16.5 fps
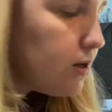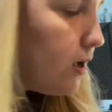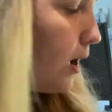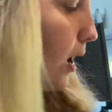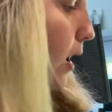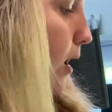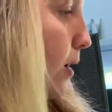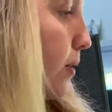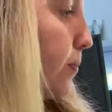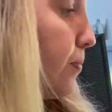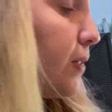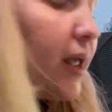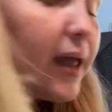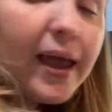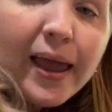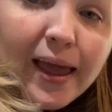
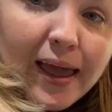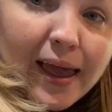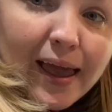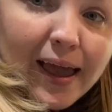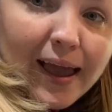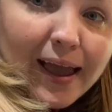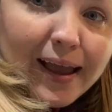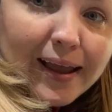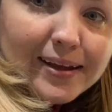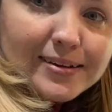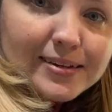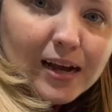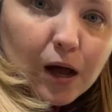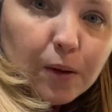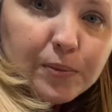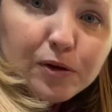And
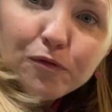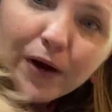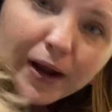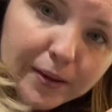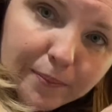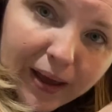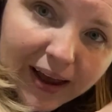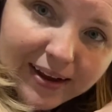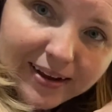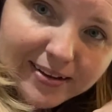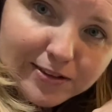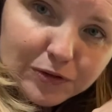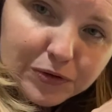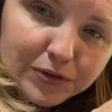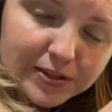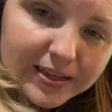I'll be right back as
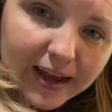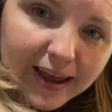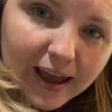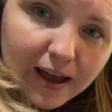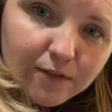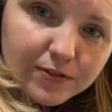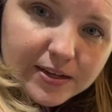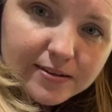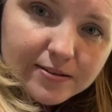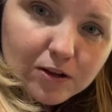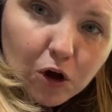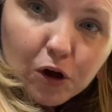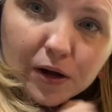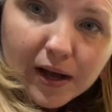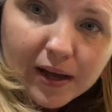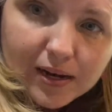soon as I have these
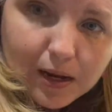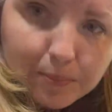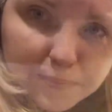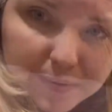all cut up.